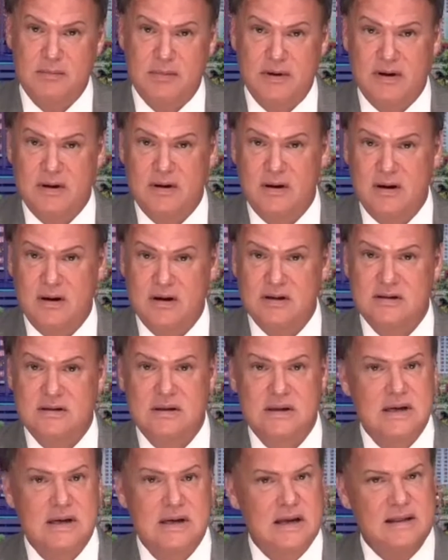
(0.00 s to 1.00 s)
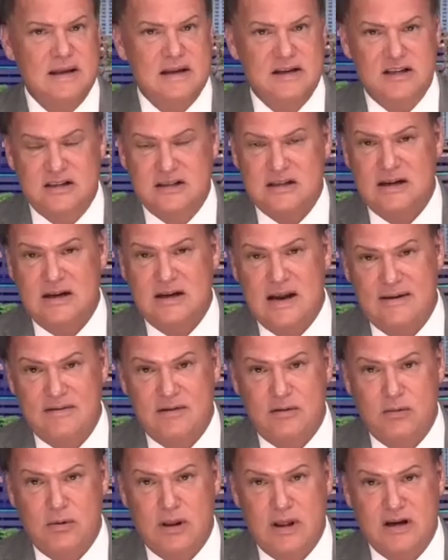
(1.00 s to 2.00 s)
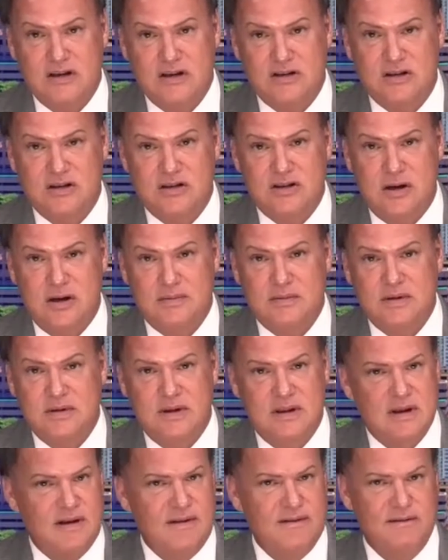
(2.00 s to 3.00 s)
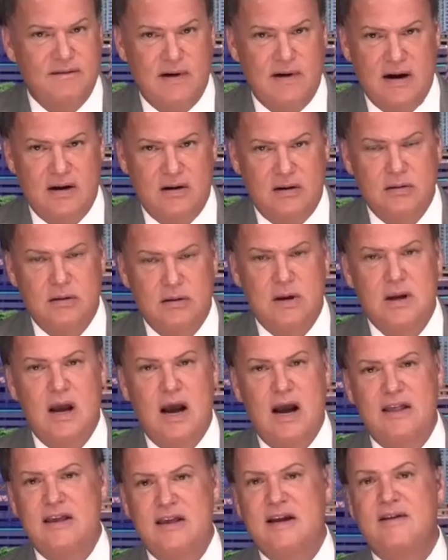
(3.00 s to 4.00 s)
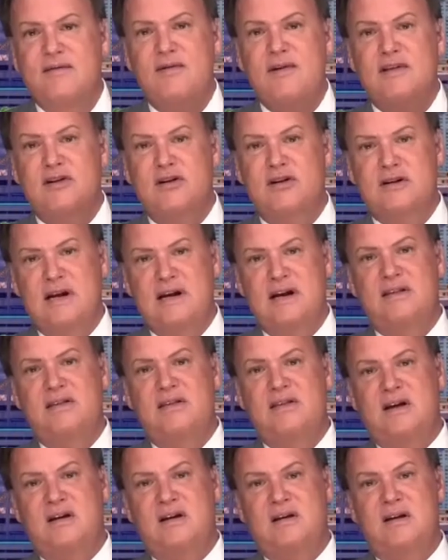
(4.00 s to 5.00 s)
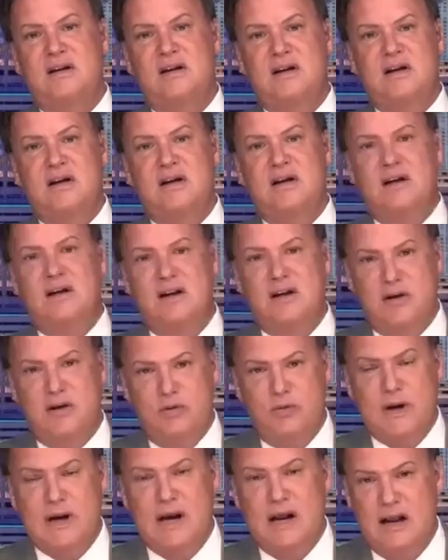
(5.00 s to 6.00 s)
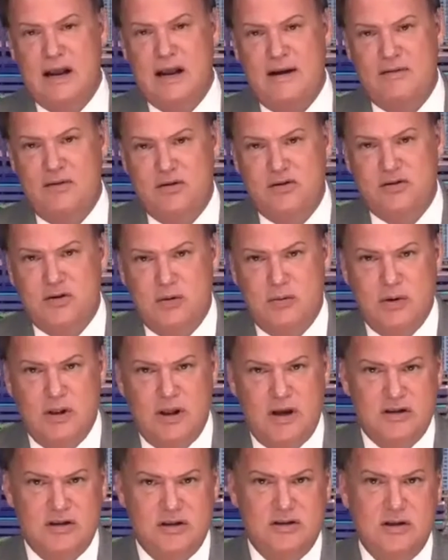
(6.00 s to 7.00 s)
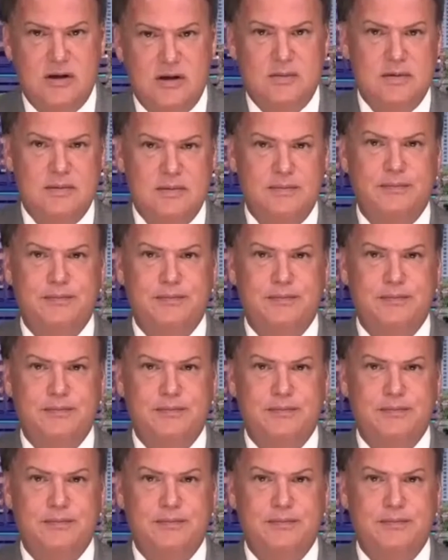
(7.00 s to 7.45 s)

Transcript: Because they just didn't have the relationships. Vital. I think if we learned anything, you got to have those two relationships.